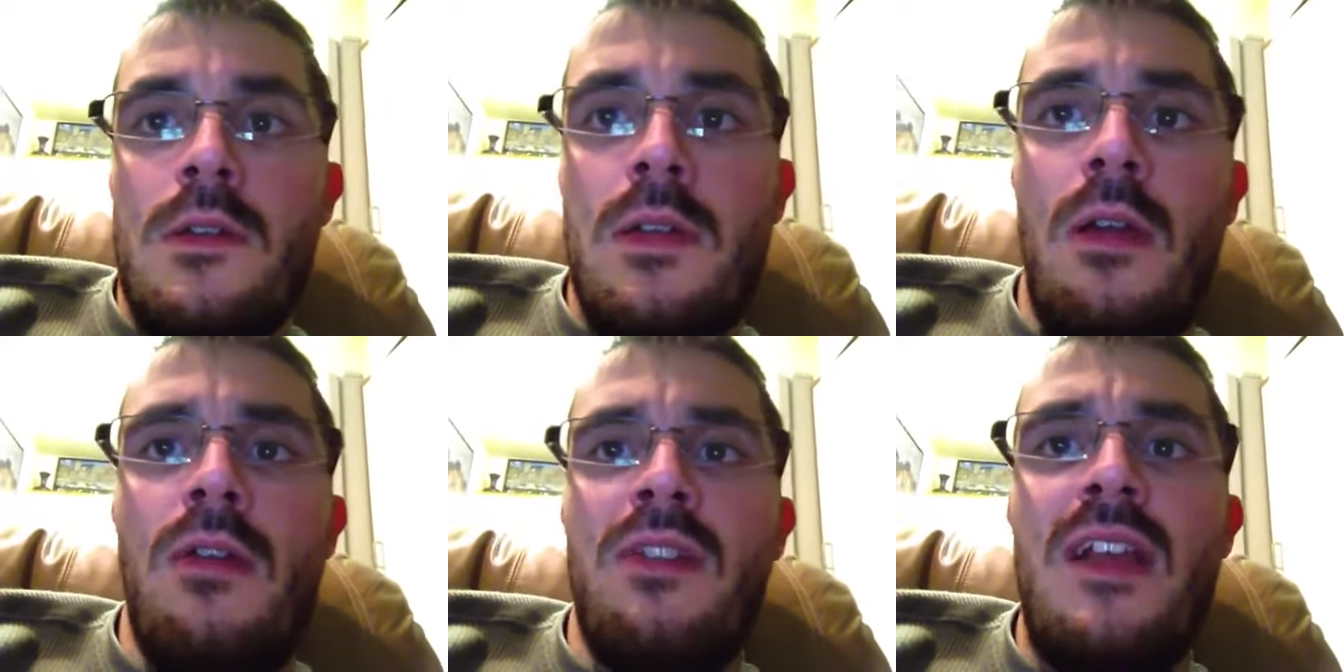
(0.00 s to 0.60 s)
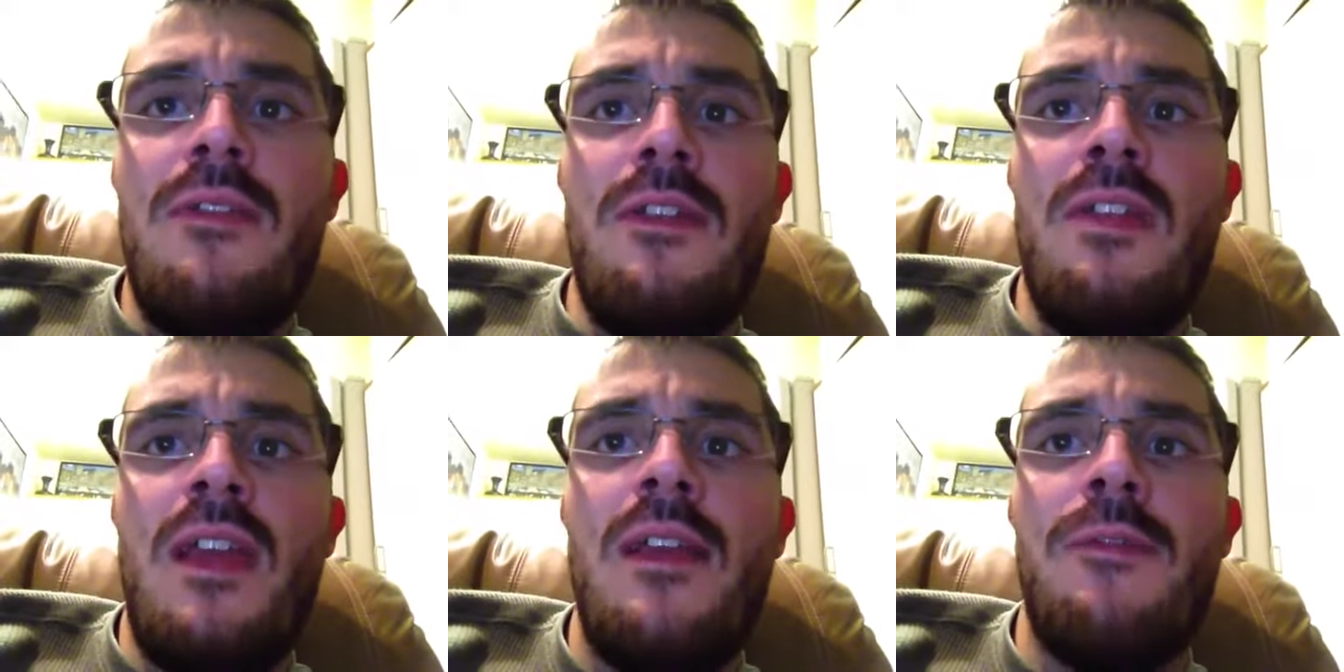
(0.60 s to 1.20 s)
to host
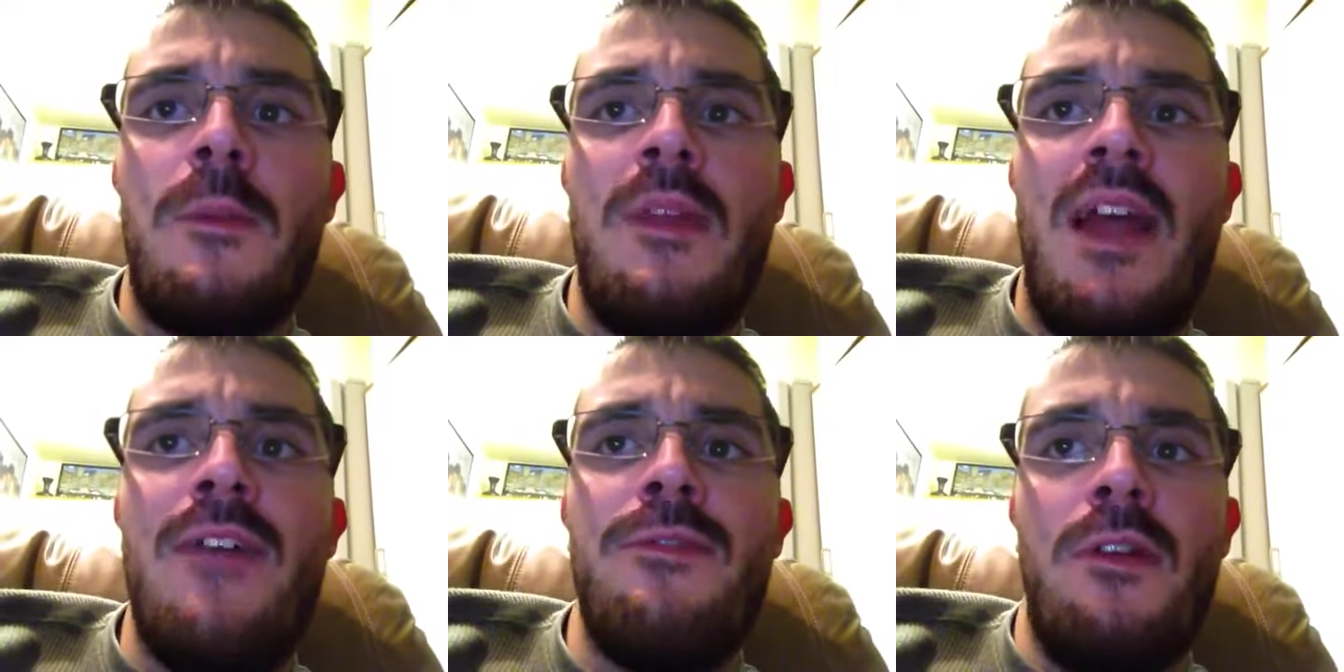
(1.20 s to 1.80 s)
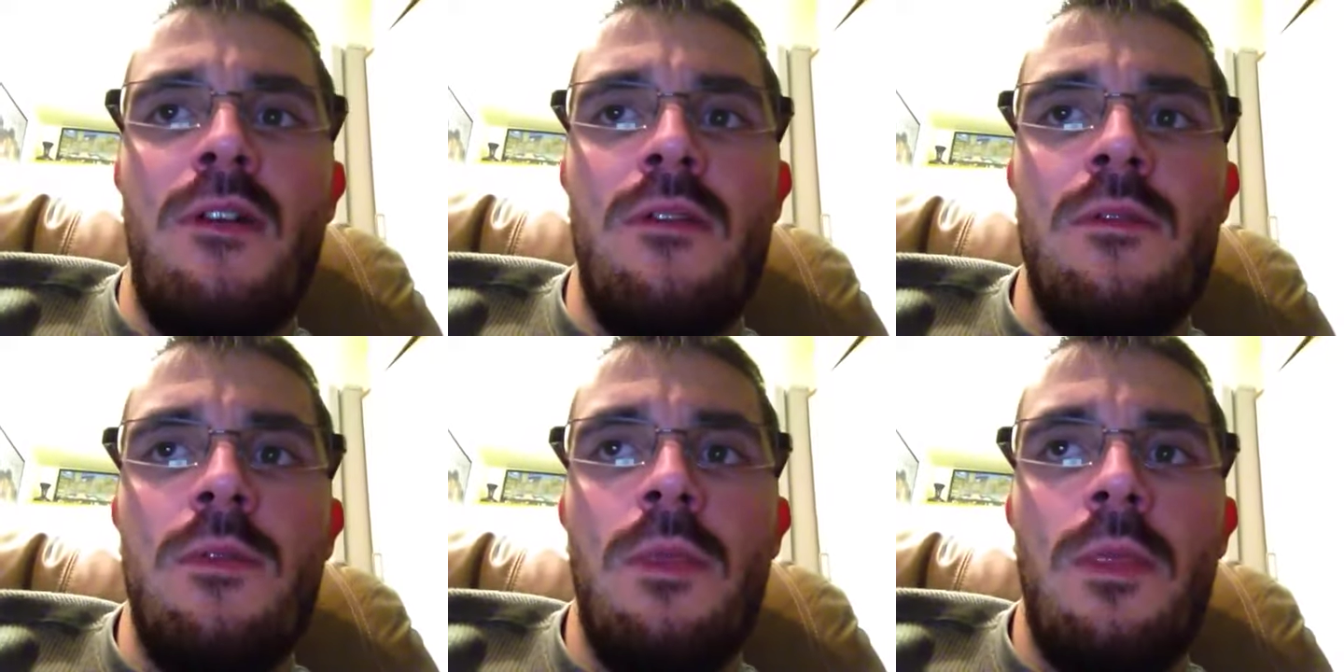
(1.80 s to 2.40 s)
everything from an
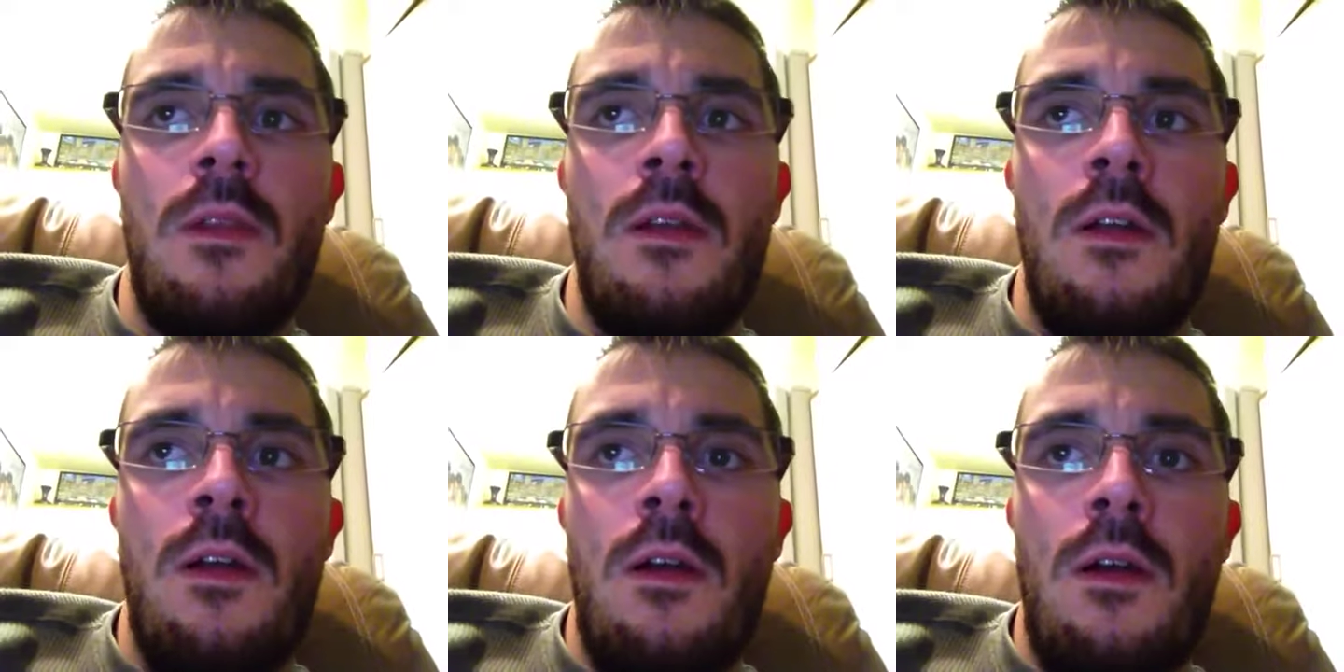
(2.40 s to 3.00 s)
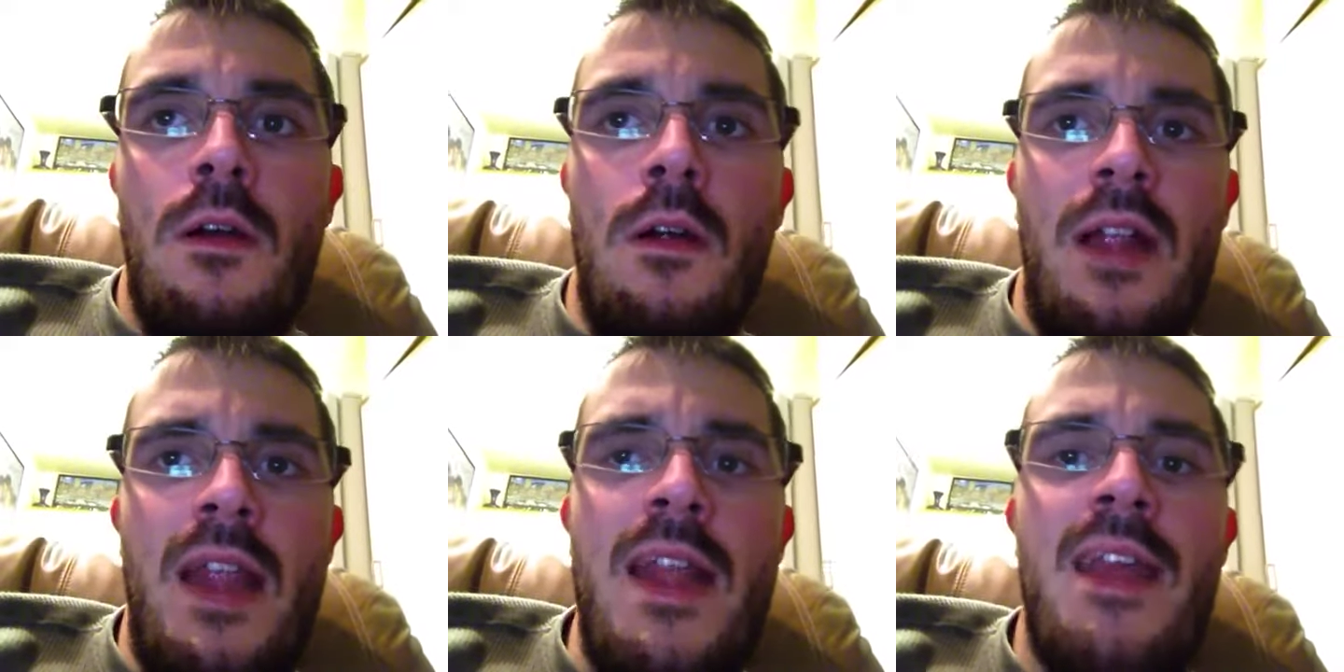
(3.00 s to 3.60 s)
iPhone
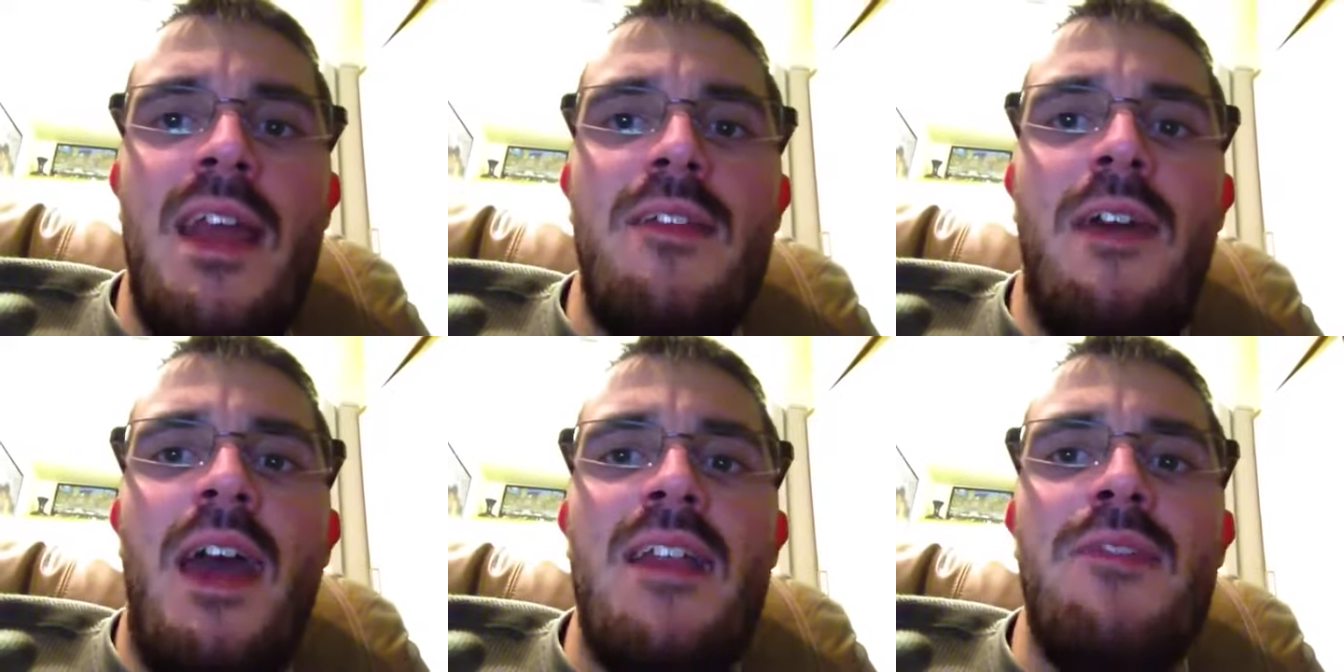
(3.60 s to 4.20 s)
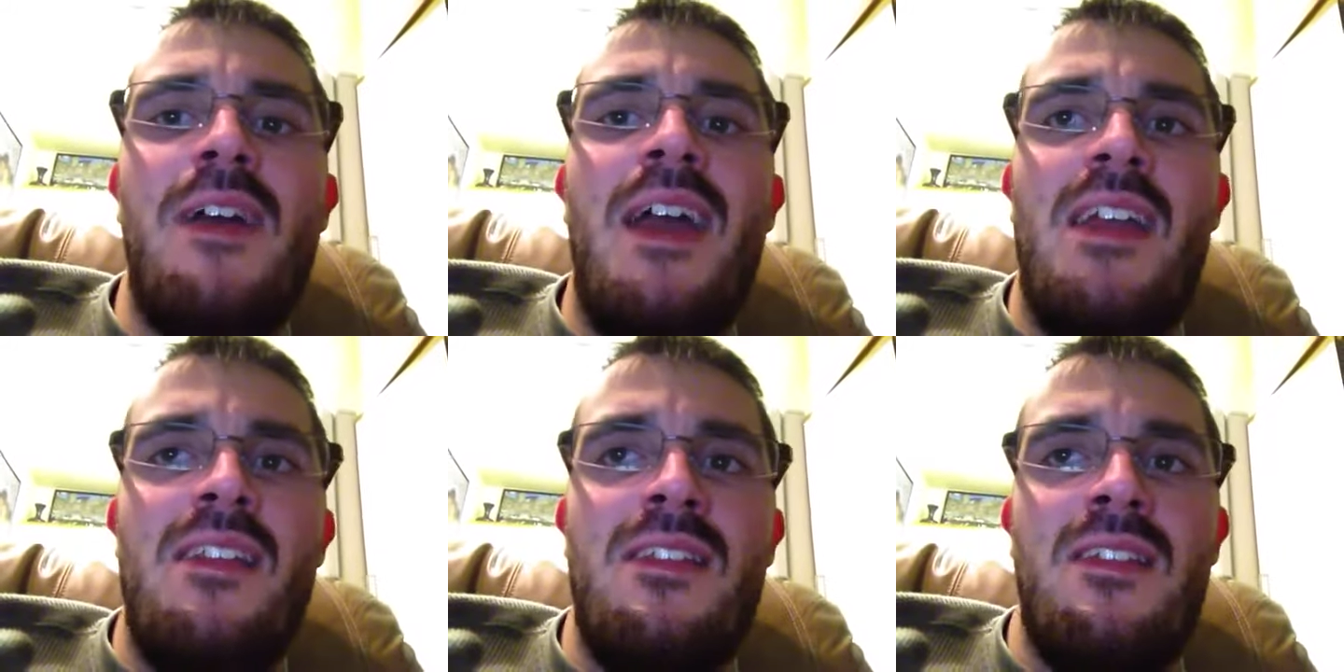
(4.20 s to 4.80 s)
or any kind of
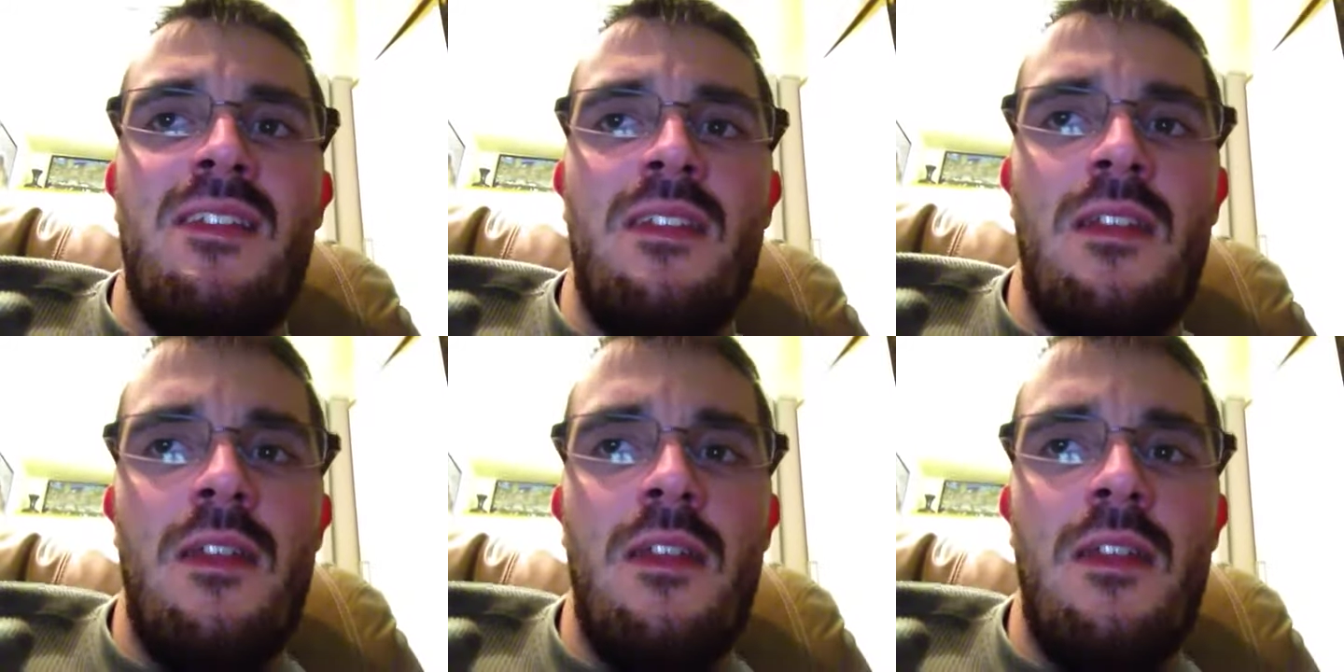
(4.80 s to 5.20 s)
iDevice,